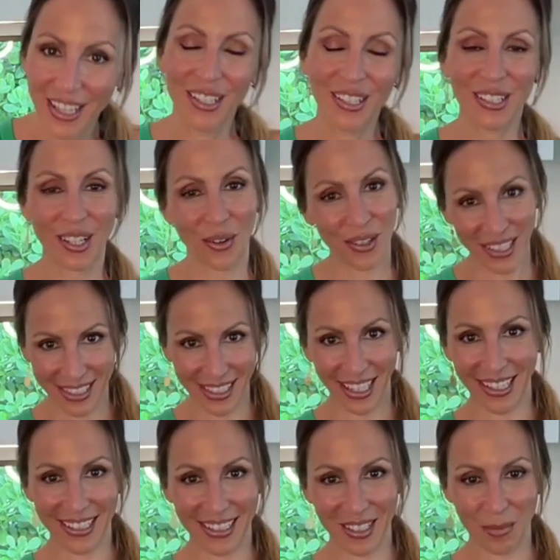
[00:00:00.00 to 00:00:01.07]
So
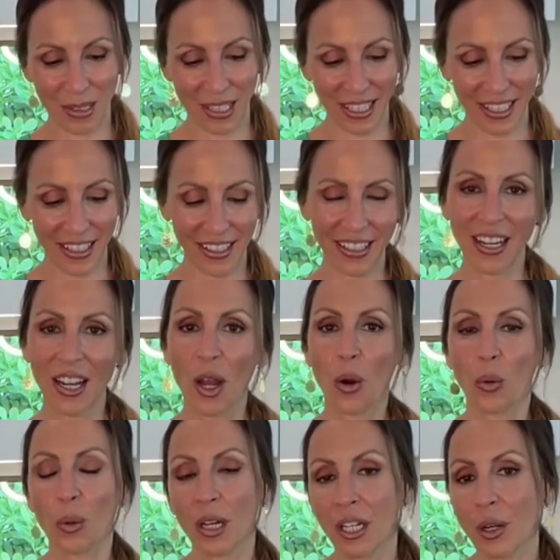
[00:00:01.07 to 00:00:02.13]
excited to be here.
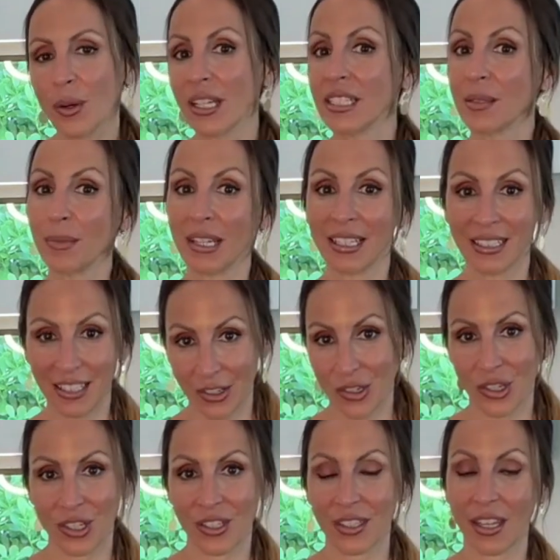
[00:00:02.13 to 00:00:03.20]
We're going to make
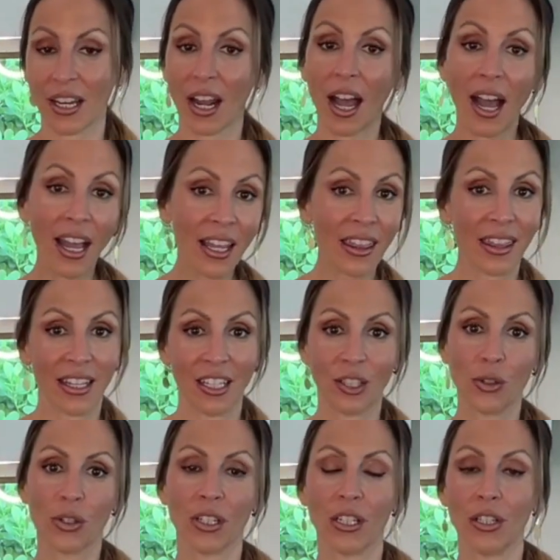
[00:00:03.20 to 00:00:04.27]
dishes that I think
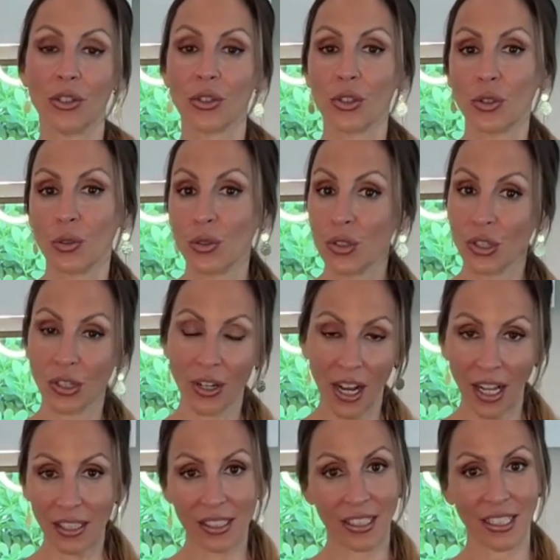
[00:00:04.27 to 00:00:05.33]
you could introduce to your
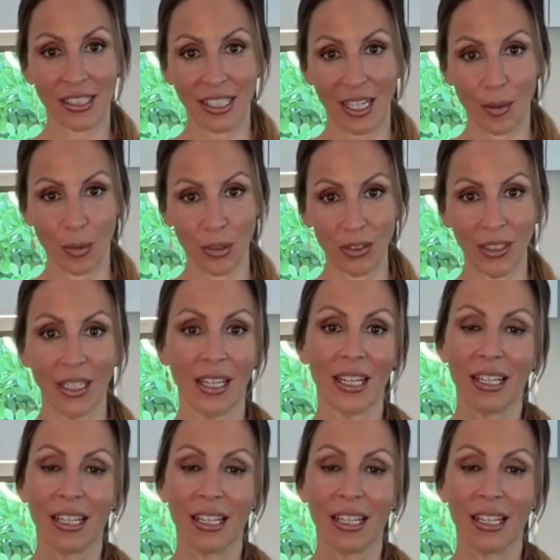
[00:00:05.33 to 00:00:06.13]
holiday table,